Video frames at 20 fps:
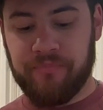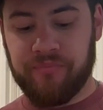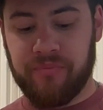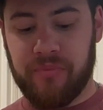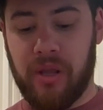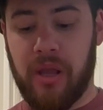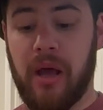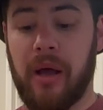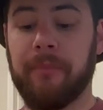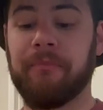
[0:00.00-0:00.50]

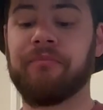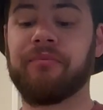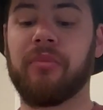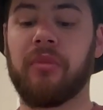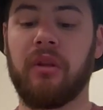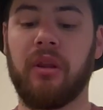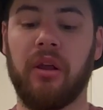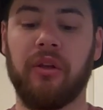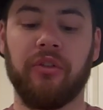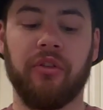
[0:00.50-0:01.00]
Yeah,
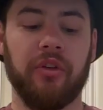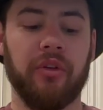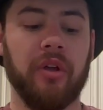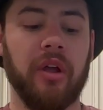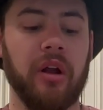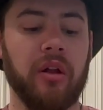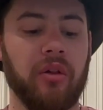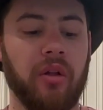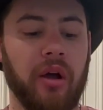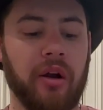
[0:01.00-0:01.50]
so you
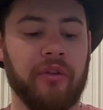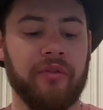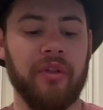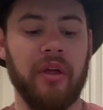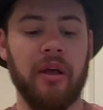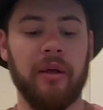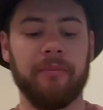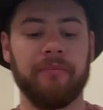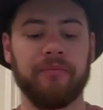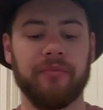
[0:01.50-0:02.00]
get a lot of
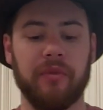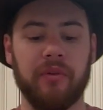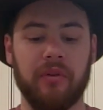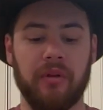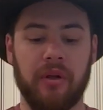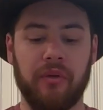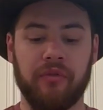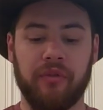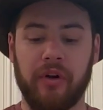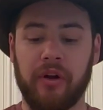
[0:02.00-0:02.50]
that
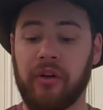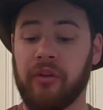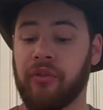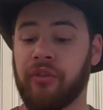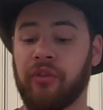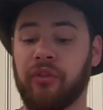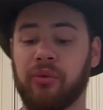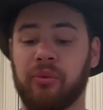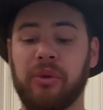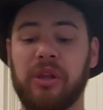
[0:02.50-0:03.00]
very
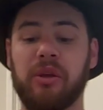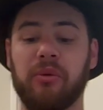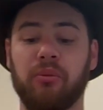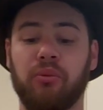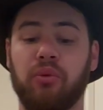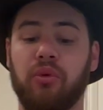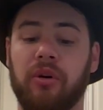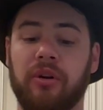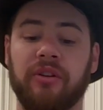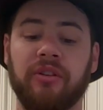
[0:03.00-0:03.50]
sweet
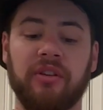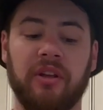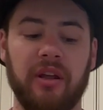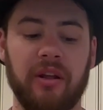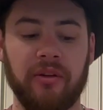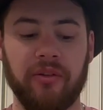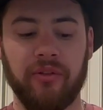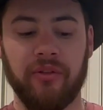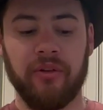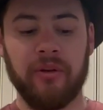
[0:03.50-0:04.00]
wood
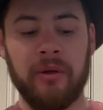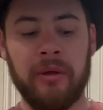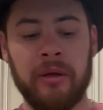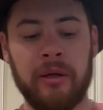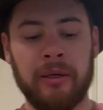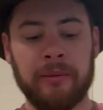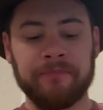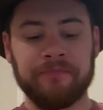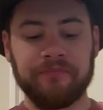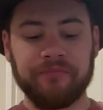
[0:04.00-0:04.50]
taste.
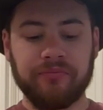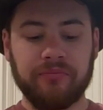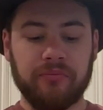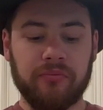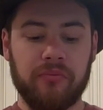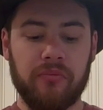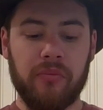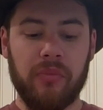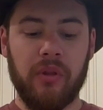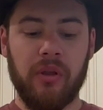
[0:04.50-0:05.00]

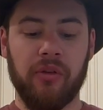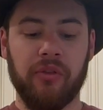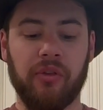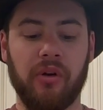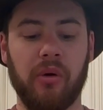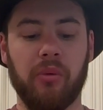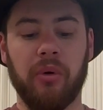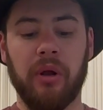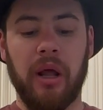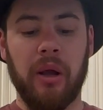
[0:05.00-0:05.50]

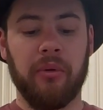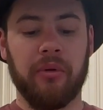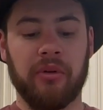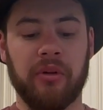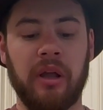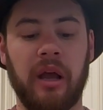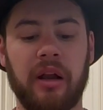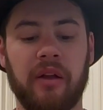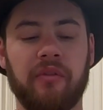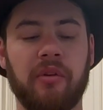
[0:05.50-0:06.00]
So what I
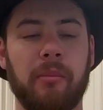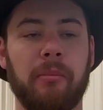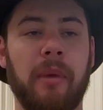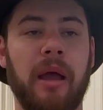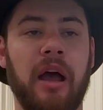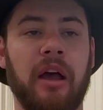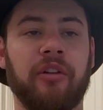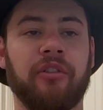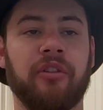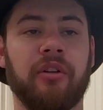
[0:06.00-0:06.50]
would kind of
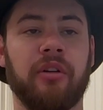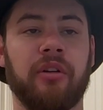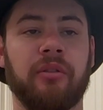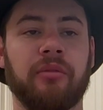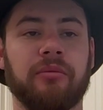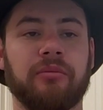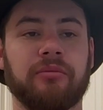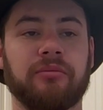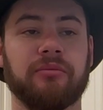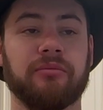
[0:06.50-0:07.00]

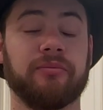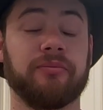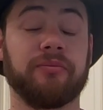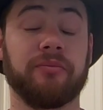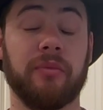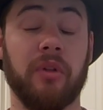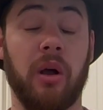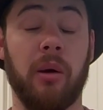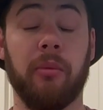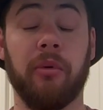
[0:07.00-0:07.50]
imagine
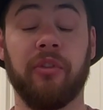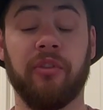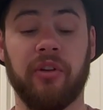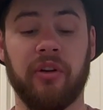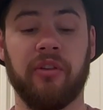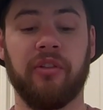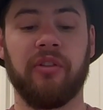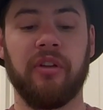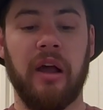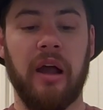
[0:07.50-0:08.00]
almost
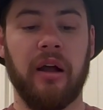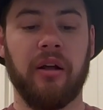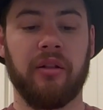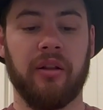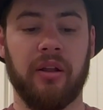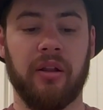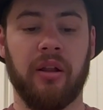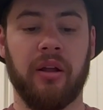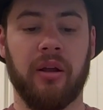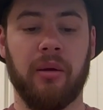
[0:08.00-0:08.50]

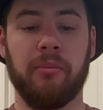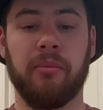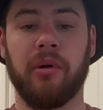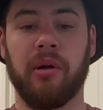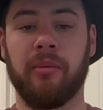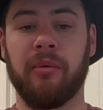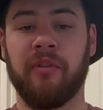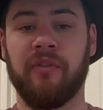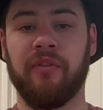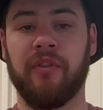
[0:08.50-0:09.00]
exactly like a
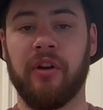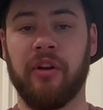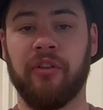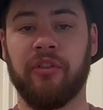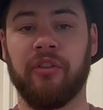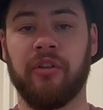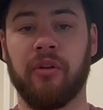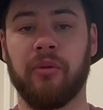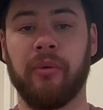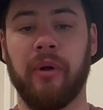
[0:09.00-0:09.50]
bourbon
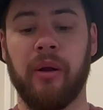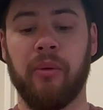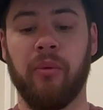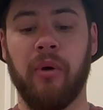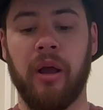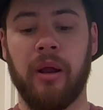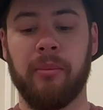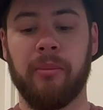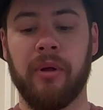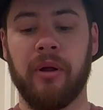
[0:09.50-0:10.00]
finished in a red
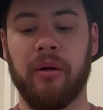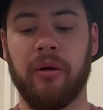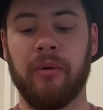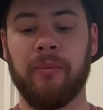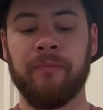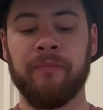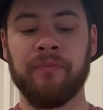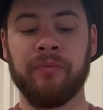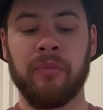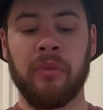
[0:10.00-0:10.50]
wine barrel.
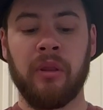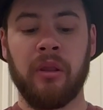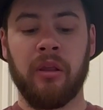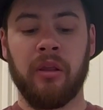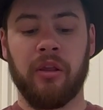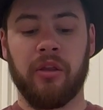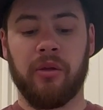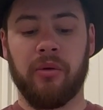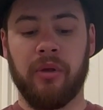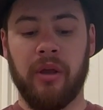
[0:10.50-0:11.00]

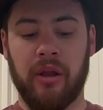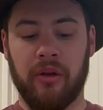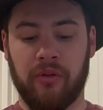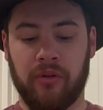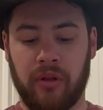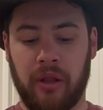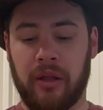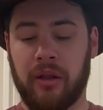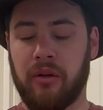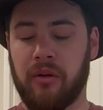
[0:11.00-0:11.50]
You
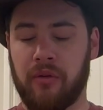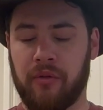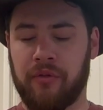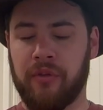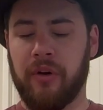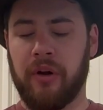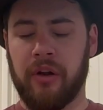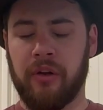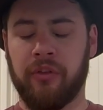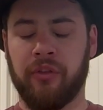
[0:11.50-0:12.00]
get like a
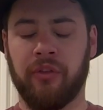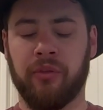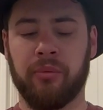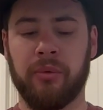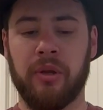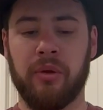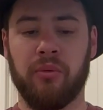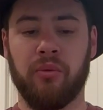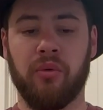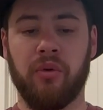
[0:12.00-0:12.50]
very
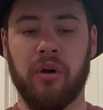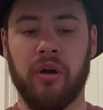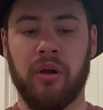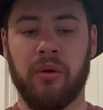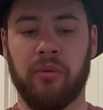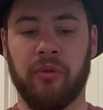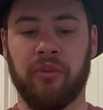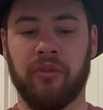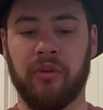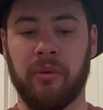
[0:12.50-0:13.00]
sweet
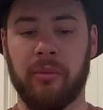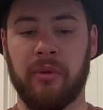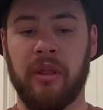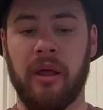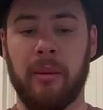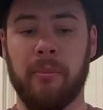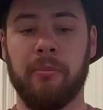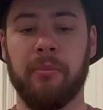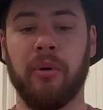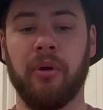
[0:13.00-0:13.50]
wood with some of
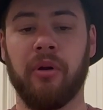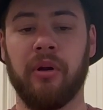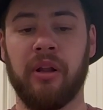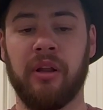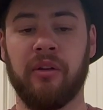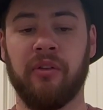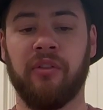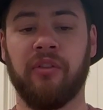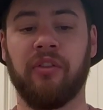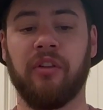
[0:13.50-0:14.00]
that
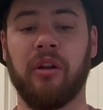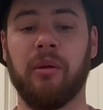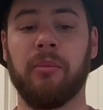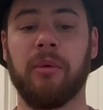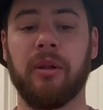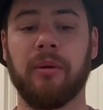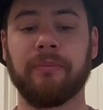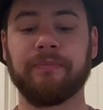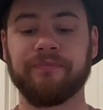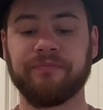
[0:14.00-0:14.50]
burning
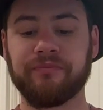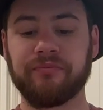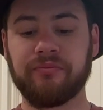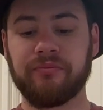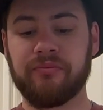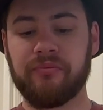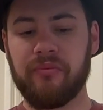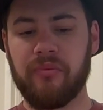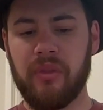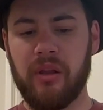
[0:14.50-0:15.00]
cinnamon
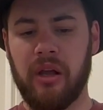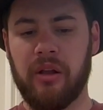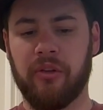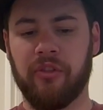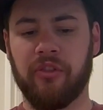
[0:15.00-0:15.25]
and